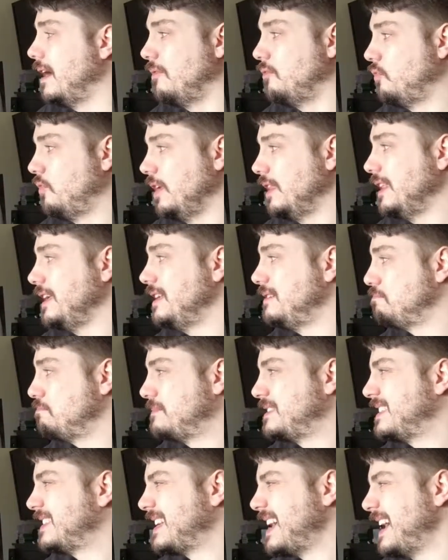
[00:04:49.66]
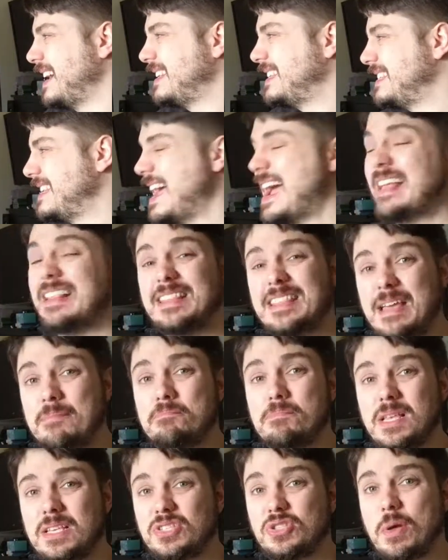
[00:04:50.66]
really kind of sad that they
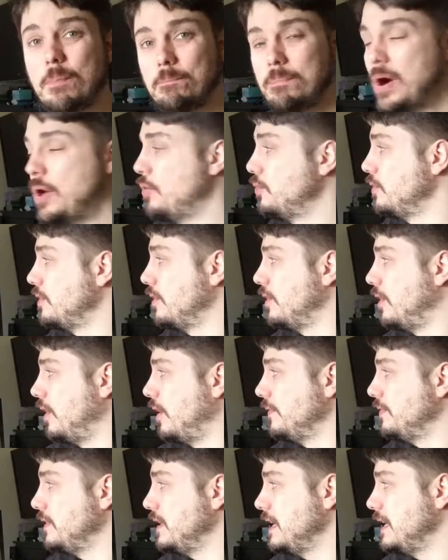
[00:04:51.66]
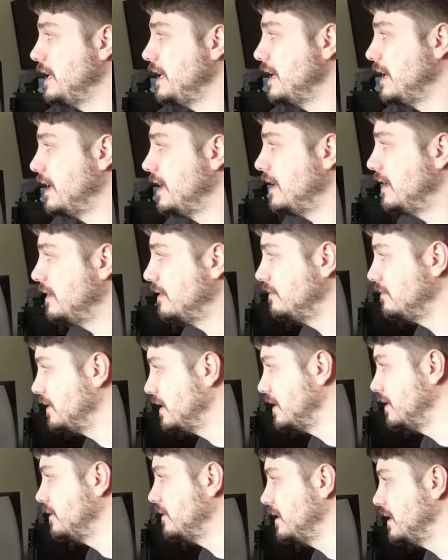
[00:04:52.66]
missed the boat on the
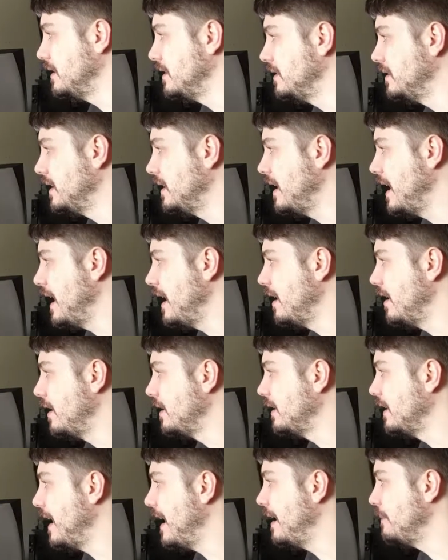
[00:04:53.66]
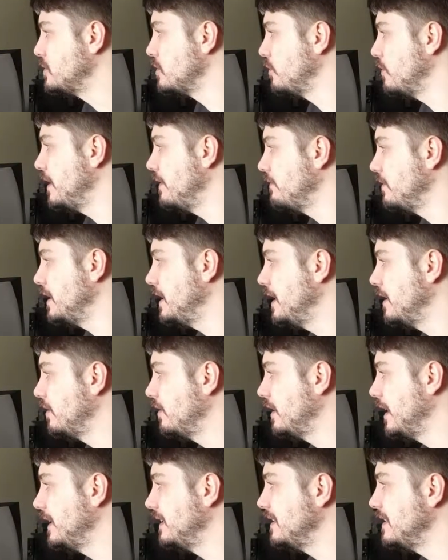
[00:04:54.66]
Aeon Labs or whatever here.
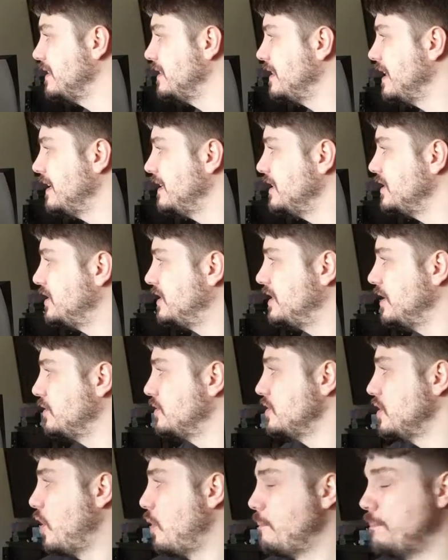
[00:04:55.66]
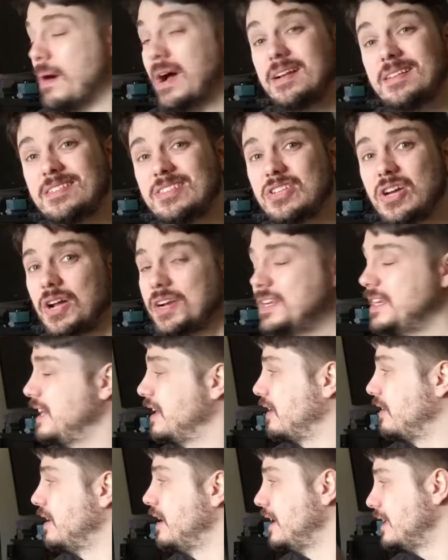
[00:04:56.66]
Like, there's no buttons on
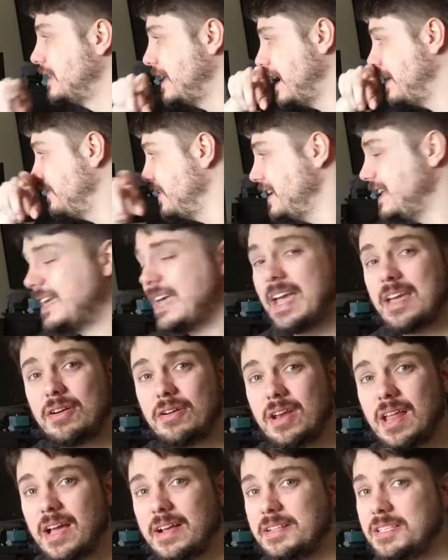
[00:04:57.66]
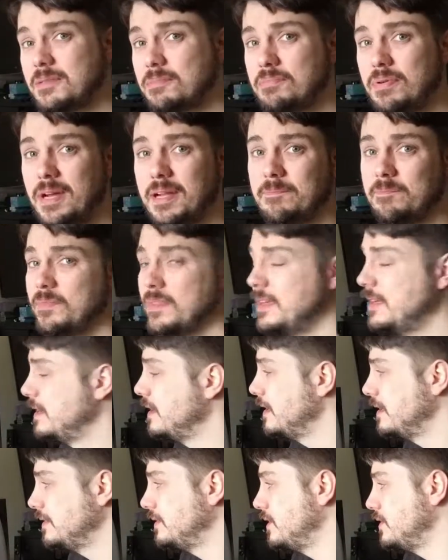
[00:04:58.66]
here. They have indicator lights, but
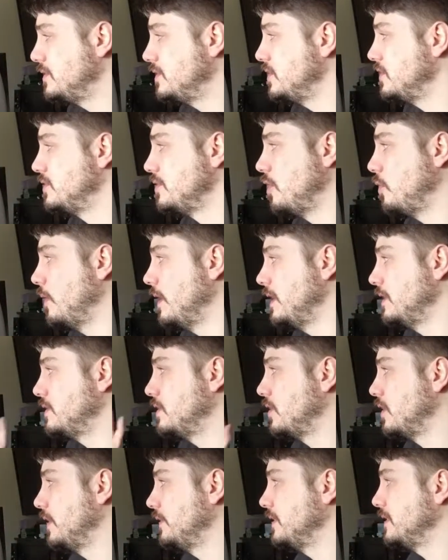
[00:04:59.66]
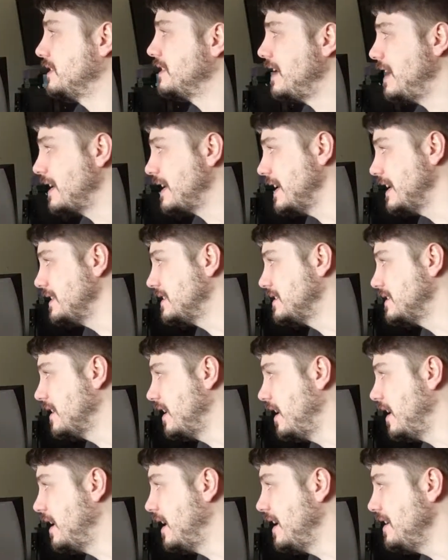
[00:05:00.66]
there's just no way to turn on the sockets.
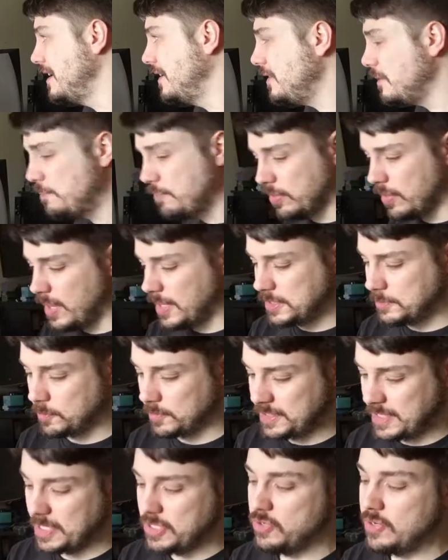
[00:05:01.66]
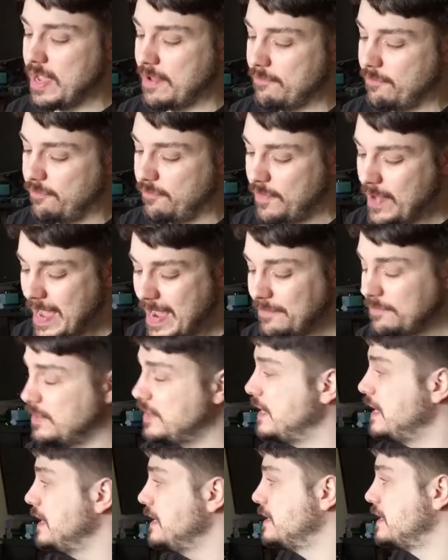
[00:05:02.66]
Another plus was that you get 5 of
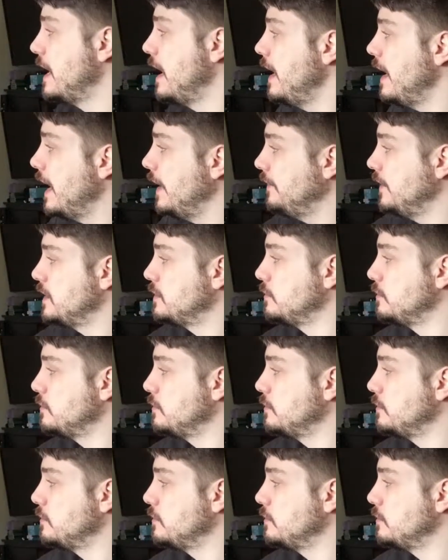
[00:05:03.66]
these, and this